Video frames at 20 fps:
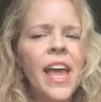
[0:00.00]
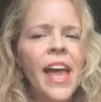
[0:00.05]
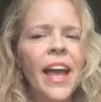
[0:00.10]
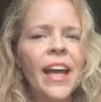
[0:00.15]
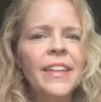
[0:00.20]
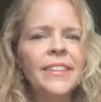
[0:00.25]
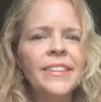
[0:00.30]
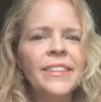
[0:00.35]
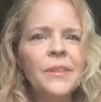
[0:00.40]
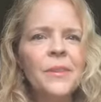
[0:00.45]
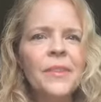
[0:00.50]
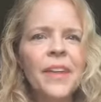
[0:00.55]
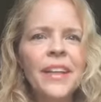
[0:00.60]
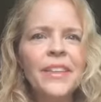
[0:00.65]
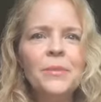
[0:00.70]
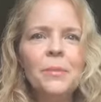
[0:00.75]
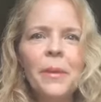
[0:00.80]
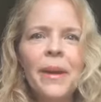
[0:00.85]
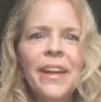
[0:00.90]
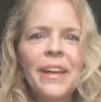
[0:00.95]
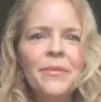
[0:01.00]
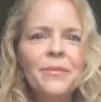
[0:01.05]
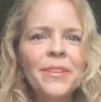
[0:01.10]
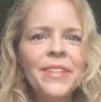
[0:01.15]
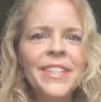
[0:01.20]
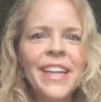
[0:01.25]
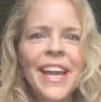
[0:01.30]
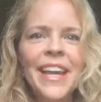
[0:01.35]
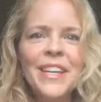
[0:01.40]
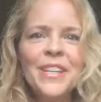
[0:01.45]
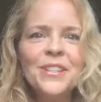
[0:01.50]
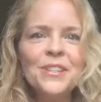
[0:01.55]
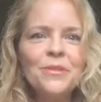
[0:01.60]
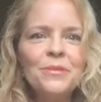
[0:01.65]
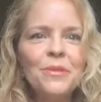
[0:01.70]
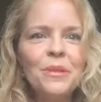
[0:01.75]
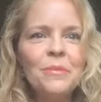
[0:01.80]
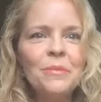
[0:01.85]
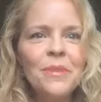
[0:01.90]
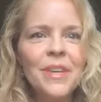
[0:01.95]
and so that's my invitation
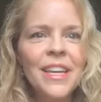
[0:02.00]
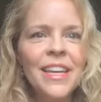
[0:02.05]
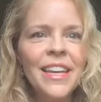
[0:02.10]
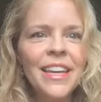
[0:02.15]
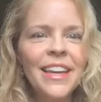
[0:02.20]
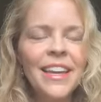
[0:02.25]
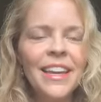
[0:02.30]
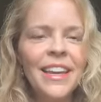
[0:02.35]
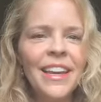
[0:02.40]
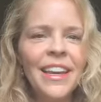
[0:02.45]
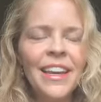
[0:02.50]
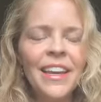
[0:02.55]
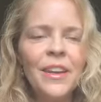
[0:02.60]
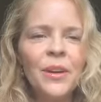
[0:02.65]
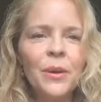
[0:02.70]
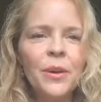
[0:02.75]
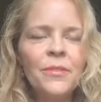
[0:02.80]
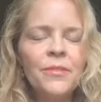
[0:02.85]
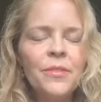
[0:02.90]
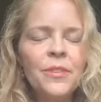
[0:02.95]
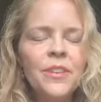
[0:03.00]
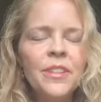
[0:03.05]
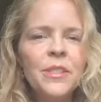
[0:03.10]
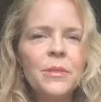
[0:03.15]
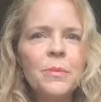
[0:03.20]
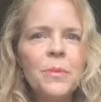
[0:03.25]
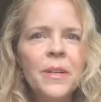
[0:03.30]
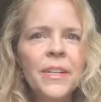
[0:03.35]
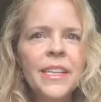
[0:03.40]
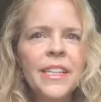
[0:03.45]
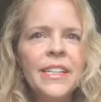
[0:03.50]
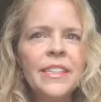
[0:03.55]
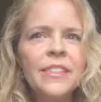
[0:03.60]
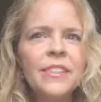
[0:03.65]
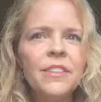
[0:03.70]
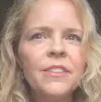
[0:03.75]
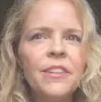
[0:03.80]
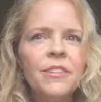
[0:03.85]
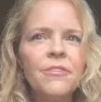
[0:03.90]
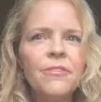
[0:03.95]
would be you know if you're
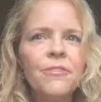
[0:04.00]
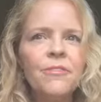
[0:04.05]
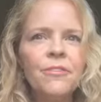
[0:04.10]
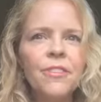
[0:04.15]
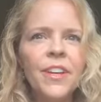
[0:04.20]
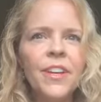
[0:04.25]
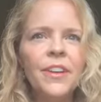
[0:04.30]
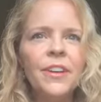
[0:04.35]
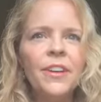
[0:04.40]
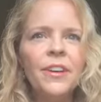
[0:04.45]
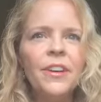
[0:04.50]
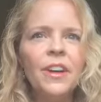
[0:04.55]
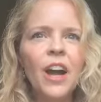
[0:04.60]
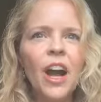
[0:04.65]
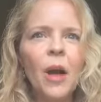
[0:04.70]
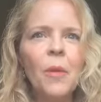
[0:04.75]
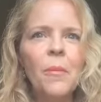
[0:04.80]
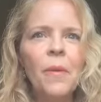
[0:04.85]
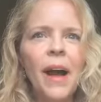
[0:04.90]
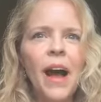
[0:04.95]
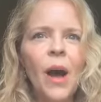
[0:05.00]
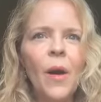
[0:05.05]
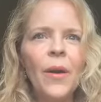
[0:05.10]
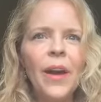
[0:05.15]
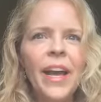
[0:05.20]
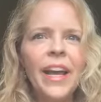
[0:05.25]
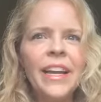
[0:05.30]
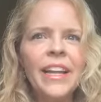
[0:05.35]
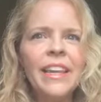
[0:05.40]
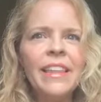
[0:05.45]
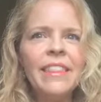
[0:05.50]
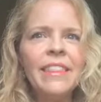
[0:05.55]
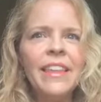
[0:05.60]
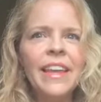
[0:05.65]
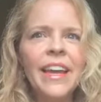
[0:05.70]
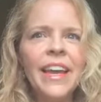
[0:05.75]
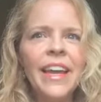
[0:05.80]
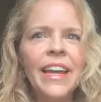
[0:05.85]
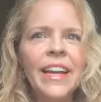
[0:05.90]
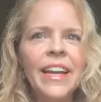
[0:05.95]
experiencing fear about
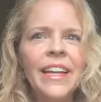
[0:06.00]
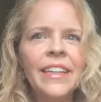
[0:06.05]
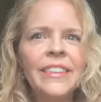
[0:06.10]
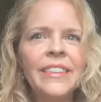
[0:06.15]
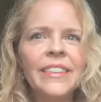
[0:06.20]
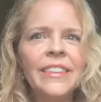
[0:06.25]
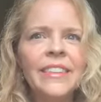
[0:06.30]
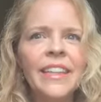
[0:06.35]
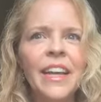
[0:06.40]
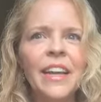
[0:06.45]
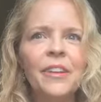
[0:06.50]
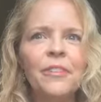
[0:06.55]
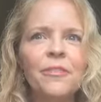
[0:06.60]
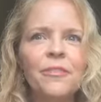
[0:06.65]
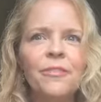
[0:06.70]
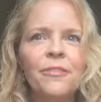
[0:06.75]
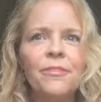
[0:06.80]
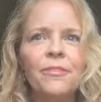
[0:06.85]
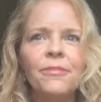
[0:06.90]
anything instead of